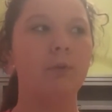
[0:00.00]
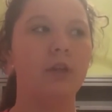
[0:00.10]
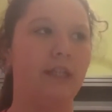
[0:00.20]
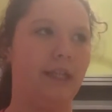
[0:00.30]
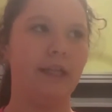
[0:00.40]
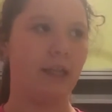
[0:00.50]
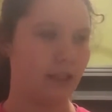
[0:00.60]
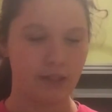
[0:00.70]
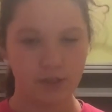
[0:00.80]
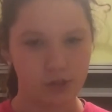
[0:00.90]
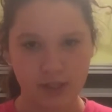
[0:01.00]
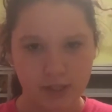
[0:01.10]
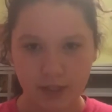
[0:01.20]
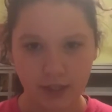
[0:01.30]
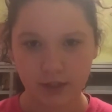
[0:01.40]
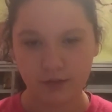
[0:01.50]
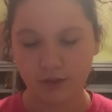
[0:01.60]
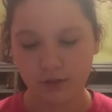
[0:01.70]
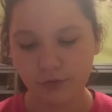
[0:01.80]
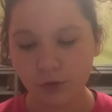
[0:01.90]
We weren't eating anything, just sitting in
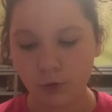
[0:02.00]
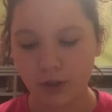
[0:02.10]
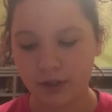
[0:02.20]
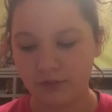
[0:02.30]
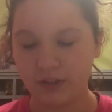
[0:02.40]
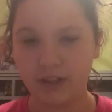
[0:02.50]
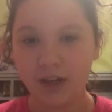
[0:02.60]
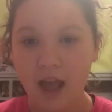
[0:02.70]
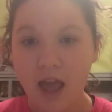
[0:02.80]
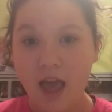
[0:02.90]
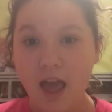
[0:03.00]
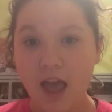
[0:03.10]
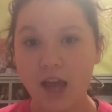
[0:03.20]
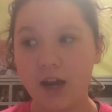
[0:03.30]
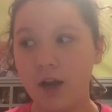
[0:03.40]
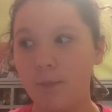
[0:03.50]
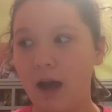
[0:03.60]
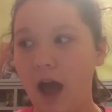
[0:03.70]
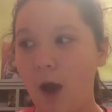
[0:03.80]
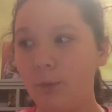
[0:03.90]
the food court and everything. And
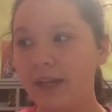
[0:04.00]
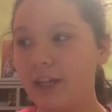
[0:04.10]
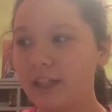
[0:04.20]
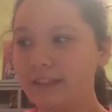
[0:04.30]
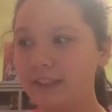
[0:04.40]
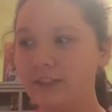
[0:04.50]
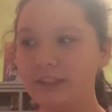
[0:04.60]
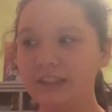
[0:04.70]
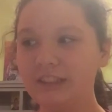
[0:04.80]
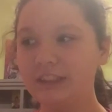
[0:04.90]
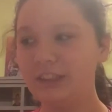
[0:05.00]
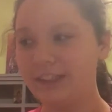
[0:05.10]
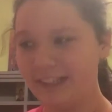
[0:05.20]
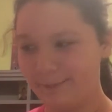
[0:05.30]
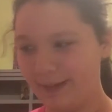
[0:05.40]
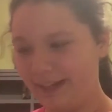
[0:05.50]
we hear this huge scream,